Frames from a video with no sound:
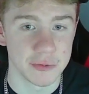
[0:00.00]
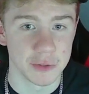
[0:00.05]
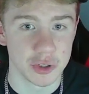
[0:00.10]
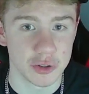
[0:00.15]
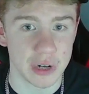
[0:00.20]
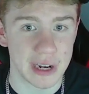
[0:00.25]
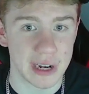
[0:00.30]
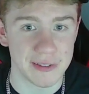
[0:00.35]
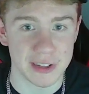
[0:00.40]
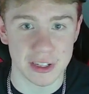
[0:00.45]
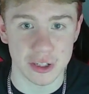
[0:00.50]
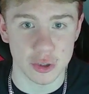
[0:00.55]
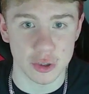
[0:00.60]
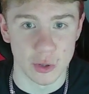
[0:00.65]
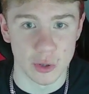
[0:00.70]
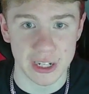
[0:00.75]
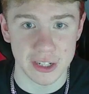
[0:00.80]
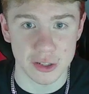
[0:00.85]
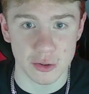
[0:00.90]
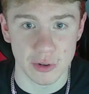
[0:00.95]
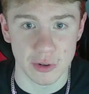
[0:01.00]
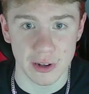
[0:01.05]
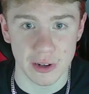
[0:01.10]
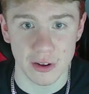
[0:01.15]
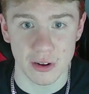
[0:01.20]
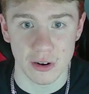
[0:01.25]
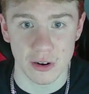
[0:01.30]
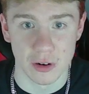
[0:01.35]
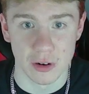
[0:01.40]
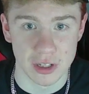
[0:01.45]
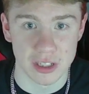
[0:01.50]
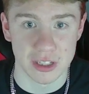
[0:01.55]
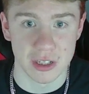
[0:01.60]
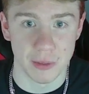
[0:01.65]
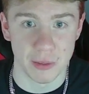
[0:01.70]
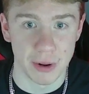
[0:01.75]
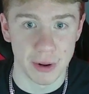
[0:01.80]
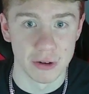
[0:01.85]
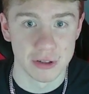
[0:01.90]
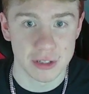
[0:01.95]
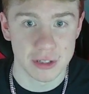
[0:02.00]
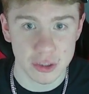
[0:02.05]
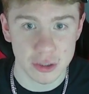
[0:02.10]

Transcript: was driving the supposed